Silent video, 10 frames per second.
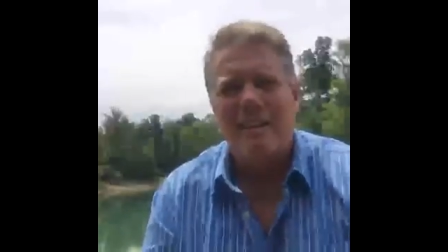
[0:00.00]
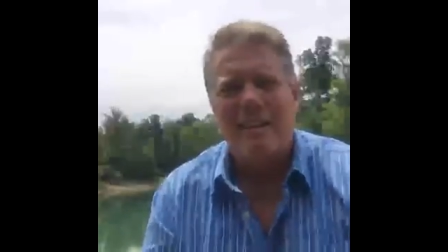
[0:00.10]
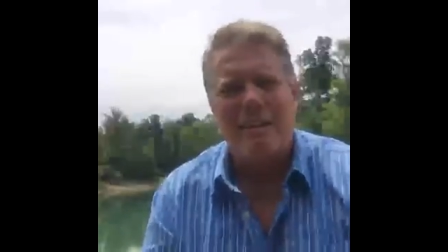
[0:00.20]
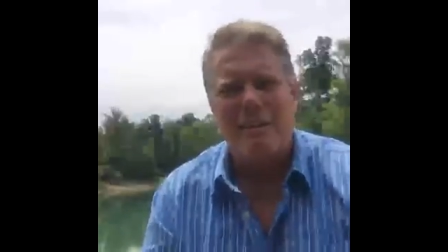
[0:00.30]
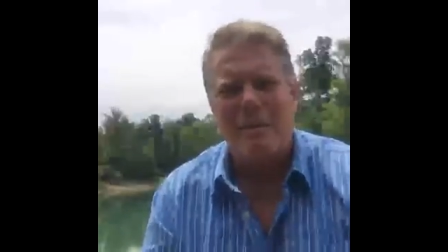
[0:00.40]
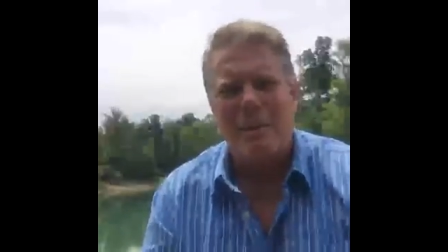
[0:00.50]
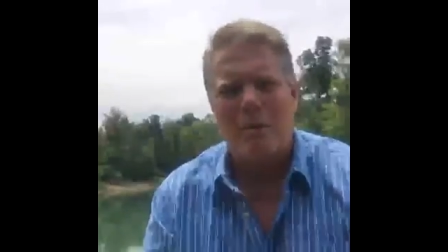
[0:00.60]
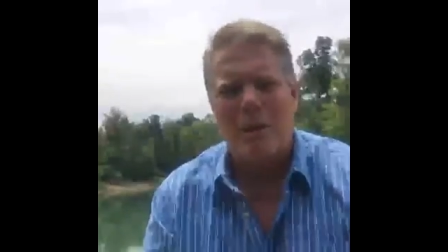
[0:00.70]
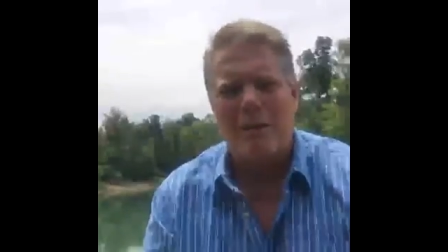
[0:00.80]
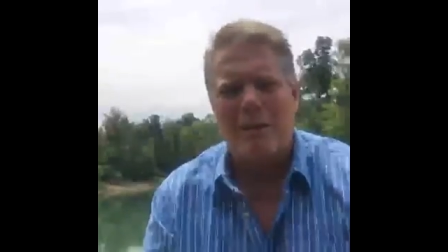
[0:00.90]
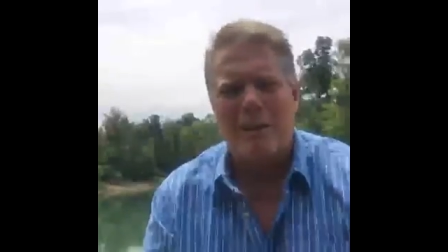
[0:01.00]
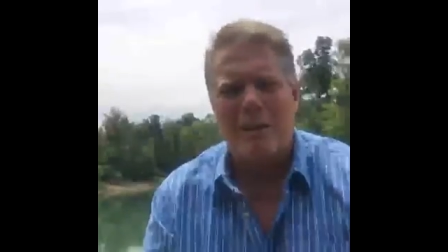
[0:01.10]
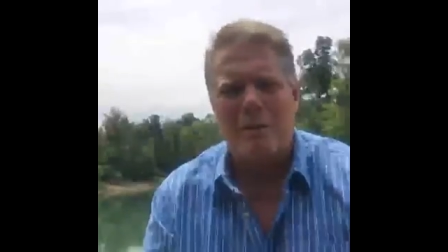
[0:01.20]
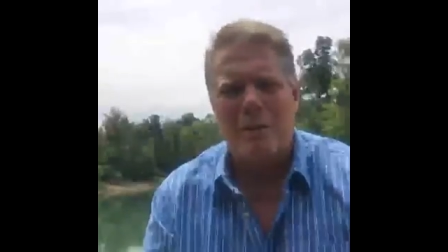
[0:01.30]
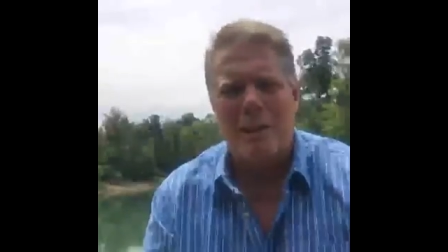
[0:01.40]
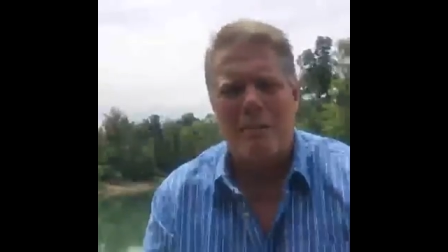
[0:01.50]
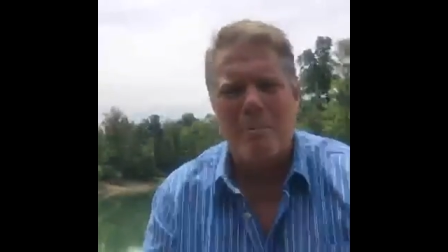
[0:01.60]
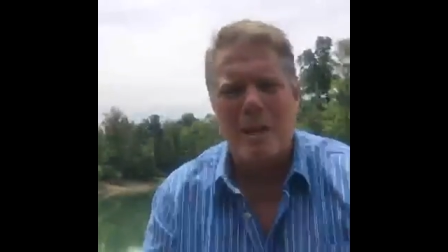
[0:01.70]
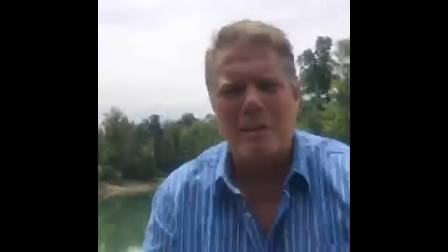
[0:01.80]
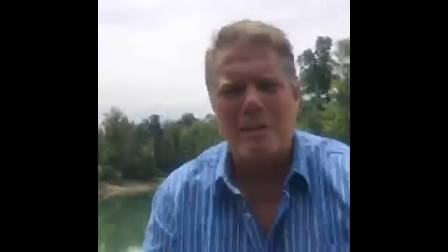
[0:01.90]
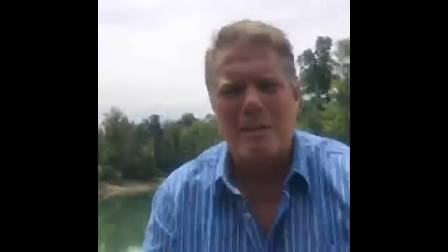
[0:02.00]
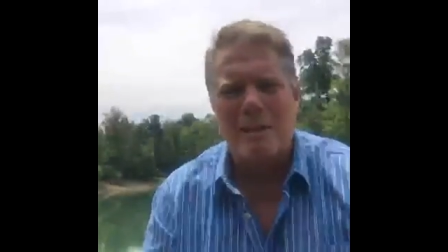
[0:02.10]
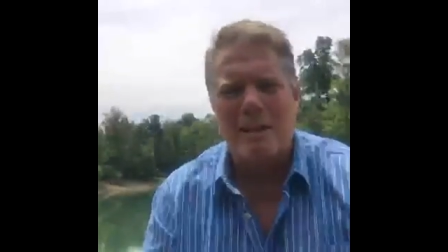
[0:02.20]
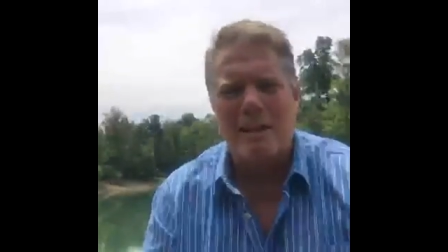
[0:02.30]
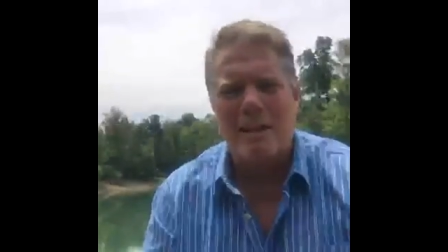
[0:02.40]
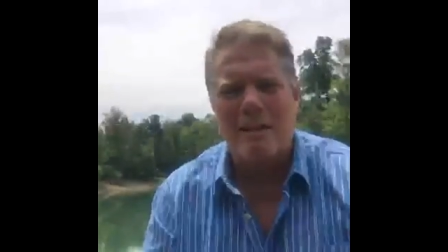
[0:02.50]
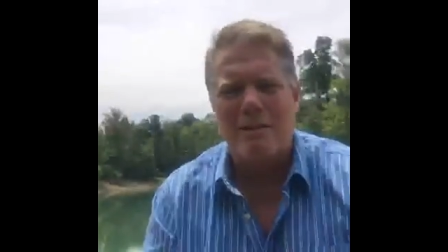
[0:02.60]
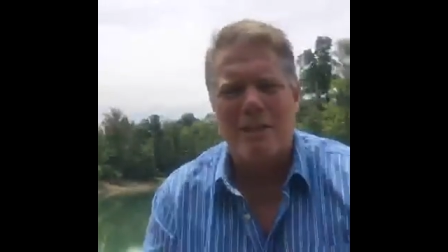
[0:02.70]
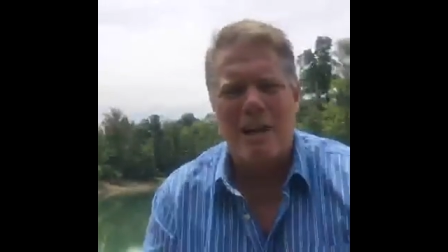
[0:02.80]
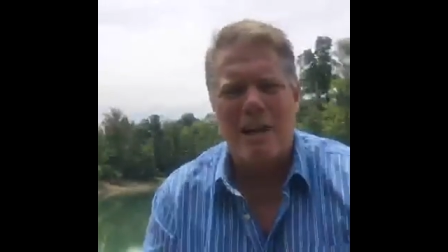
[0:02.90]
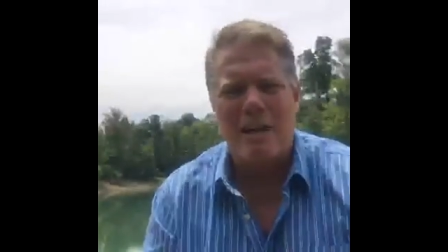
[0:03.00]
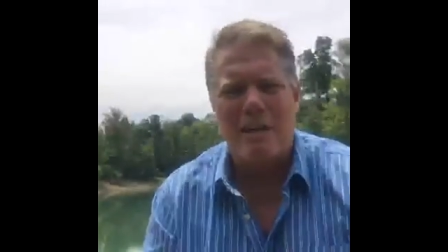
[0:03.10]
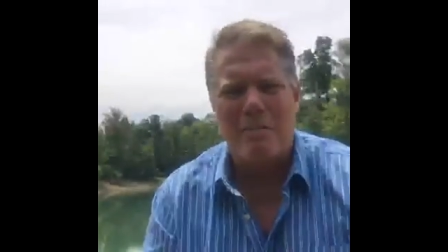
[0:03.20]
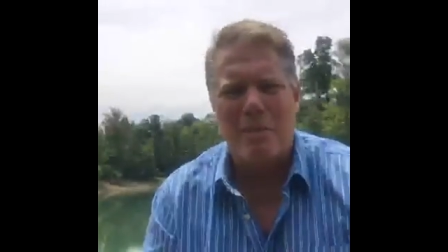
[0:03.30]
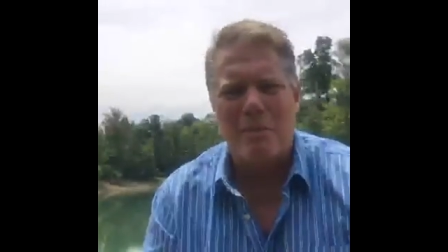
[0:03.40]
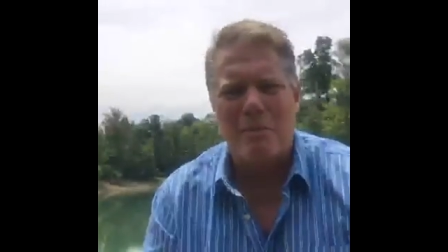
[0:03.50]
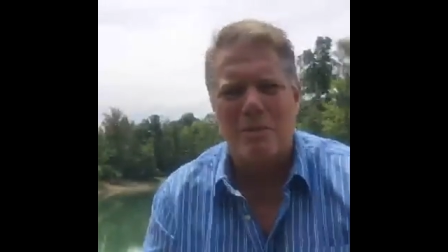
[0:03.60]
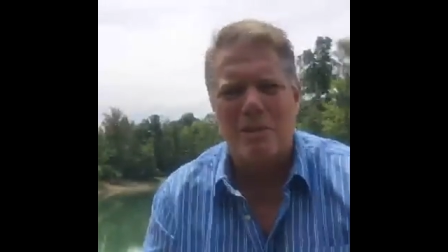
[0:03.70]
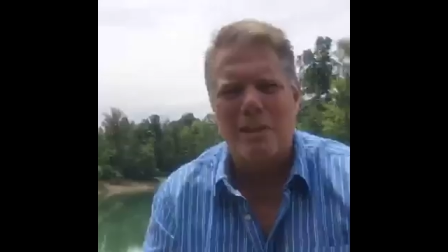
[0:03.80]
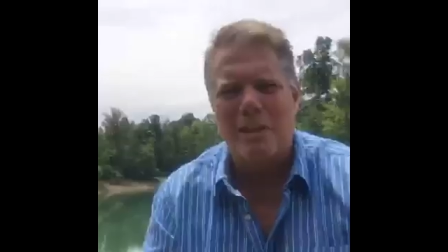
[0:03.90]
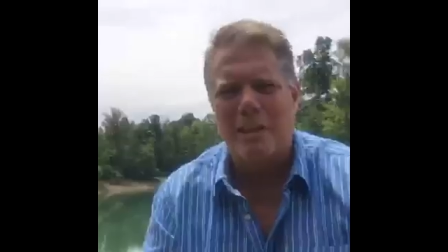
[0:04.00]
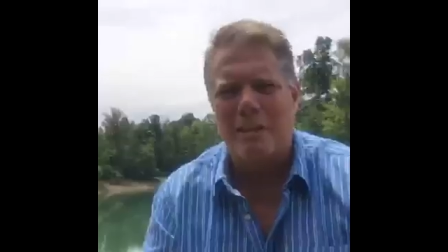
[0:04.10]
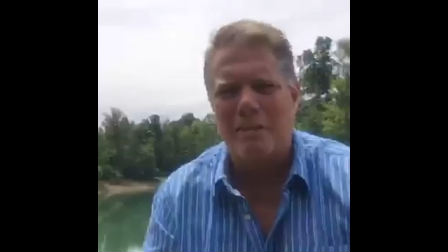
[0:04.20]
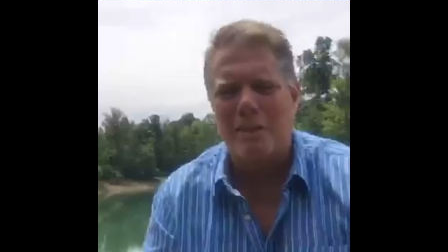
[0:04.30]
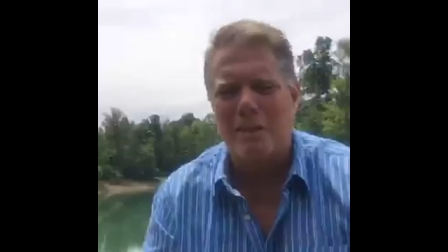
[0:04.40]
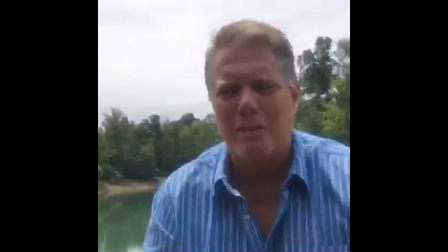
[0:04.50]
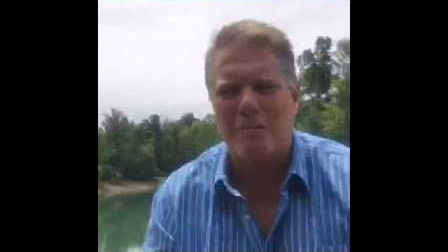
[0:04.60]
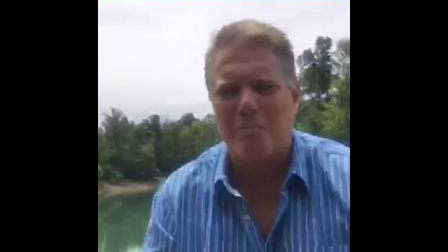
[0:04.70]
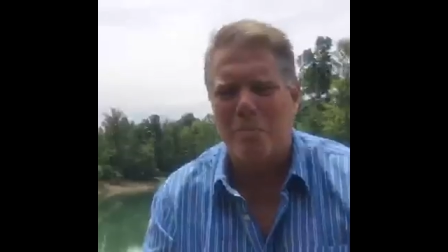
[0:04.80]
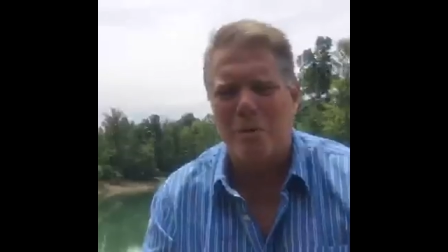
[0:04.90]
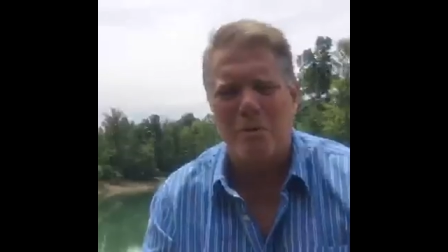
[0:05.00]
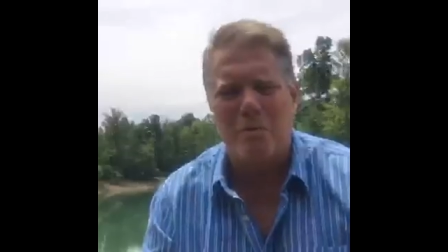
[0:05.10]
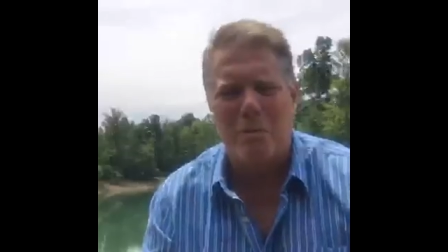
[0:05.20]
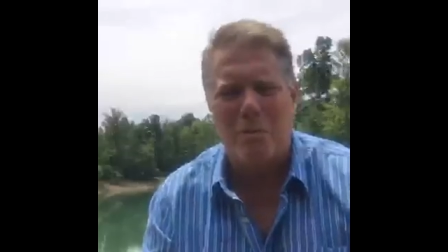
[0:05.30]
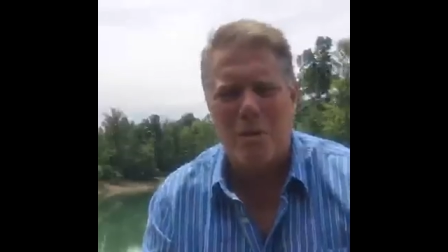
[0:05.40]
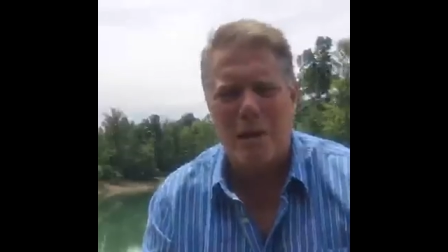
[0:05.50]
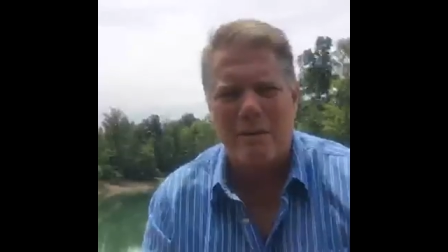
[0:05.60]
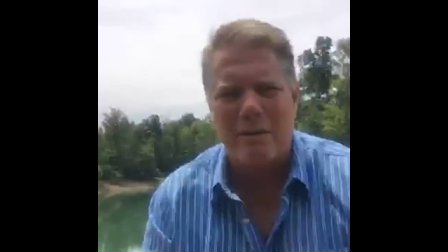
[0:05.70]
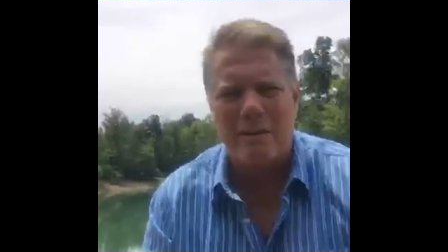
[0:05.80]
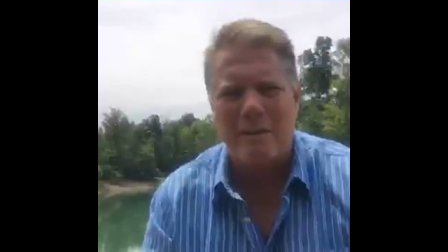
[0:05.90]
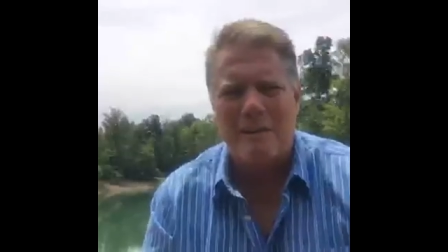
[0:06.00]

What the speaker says: I was able to go out there and enjoy that mass today and outside and the music, and it's beautiful weather.